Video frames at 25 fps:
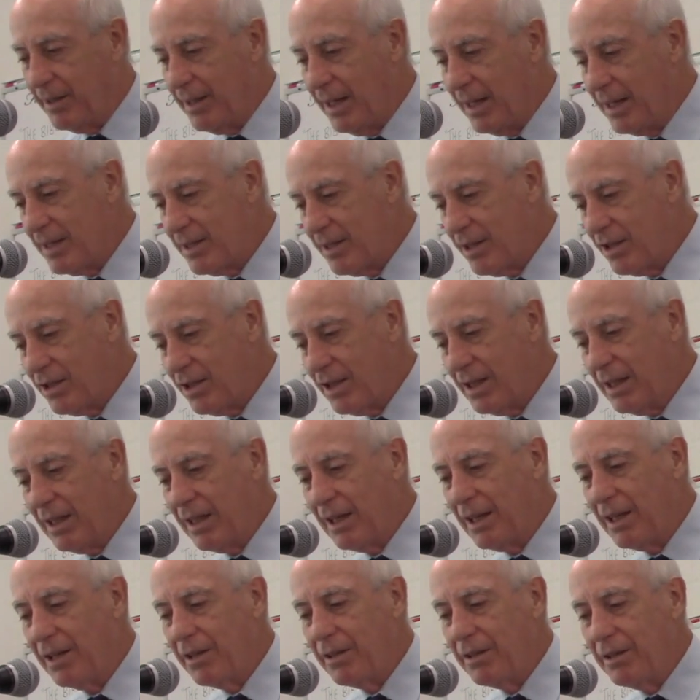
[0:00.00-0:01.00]
nice to see you
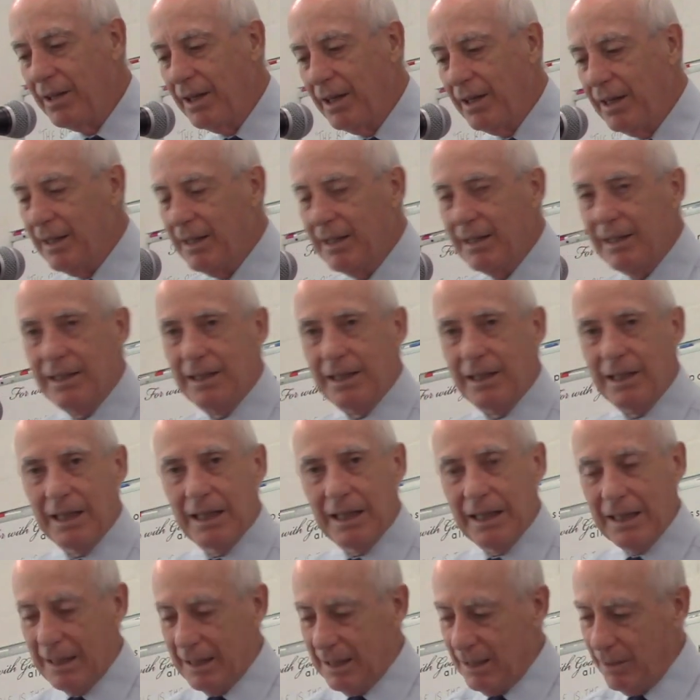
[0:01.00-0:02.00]
here.
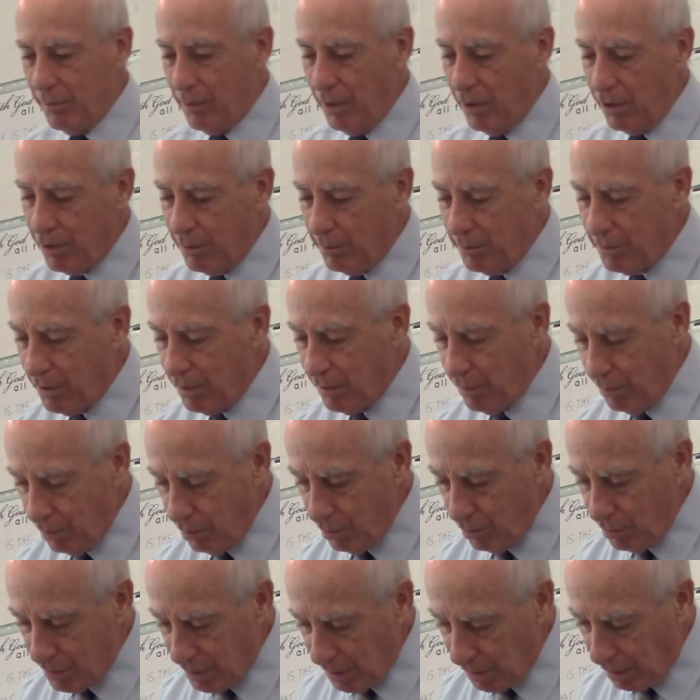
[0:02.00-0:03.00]
And welcome to
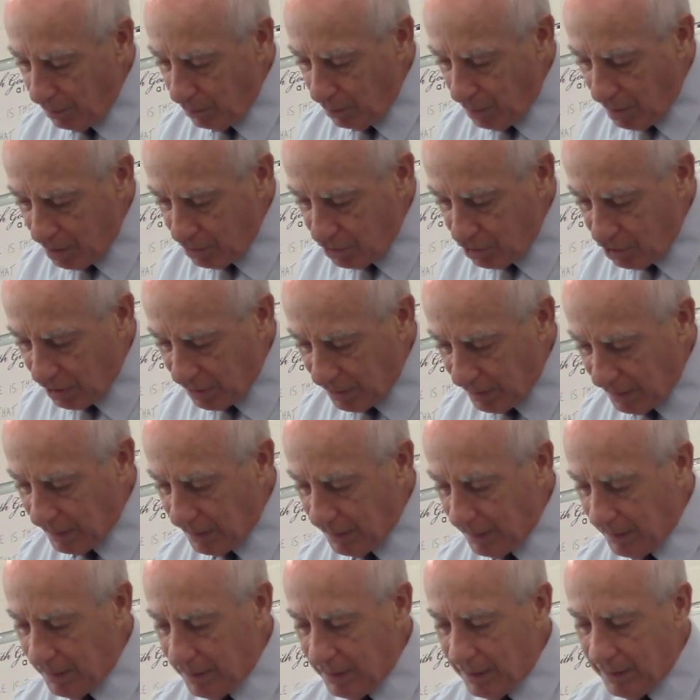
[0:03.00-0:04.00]
those that are watching
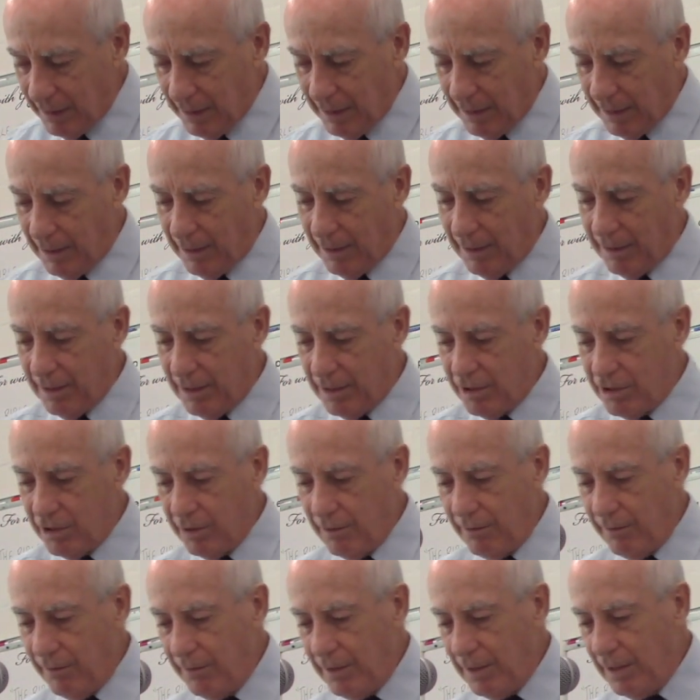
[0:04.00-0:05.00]

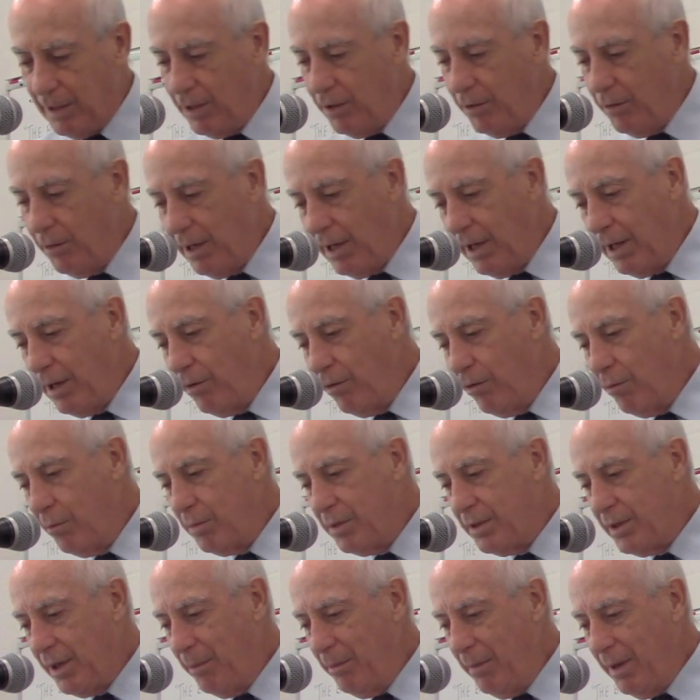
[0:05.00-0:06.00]
this video. I hope
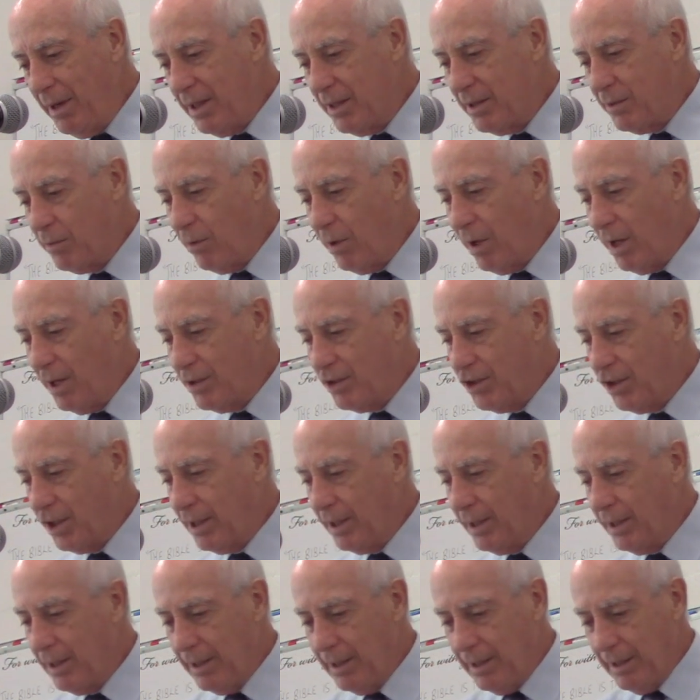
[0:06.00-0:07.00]
somebody's
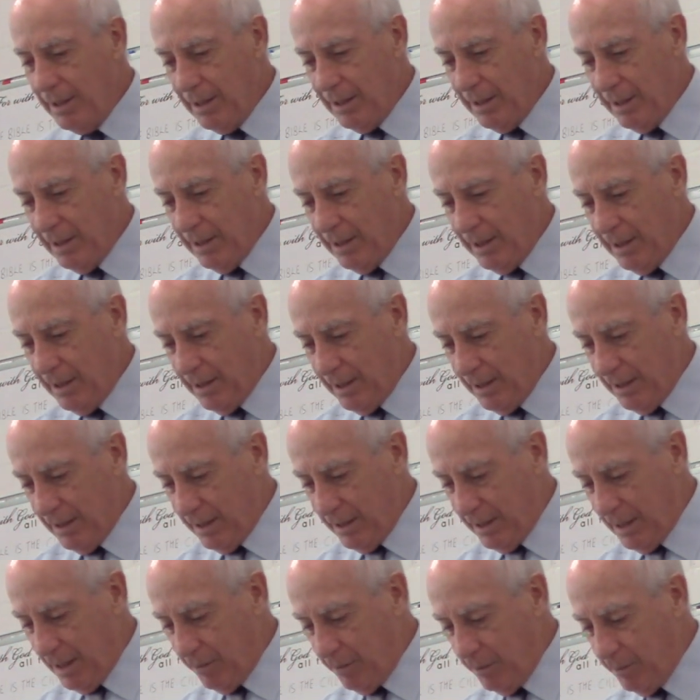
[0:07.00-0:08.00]
watching.
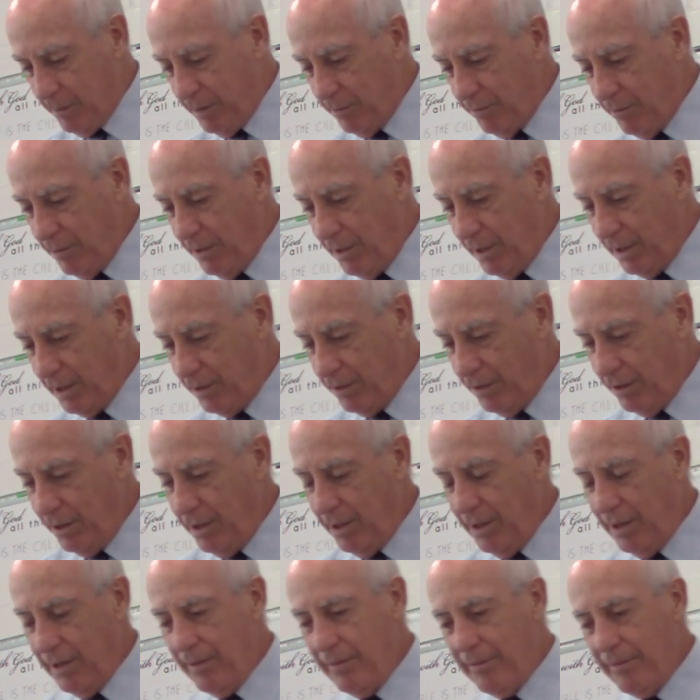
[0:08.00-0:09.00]
That would be really
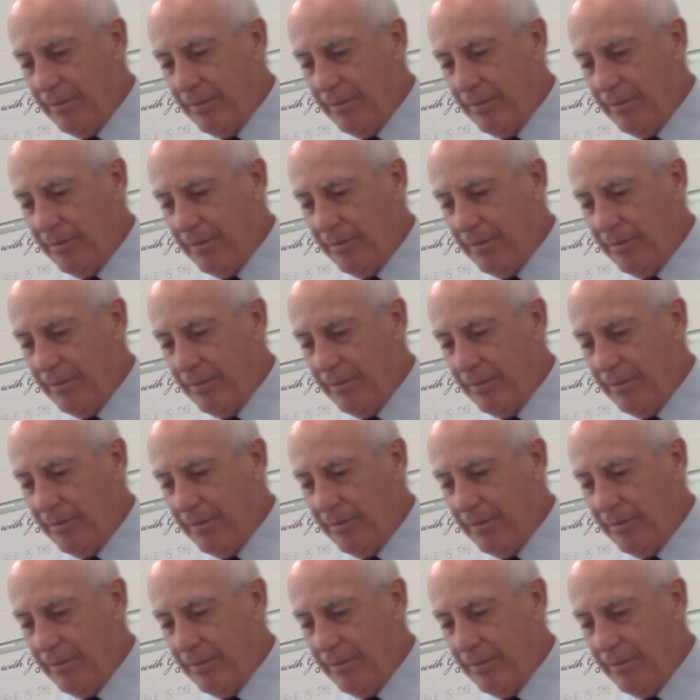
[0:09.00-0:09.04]
good.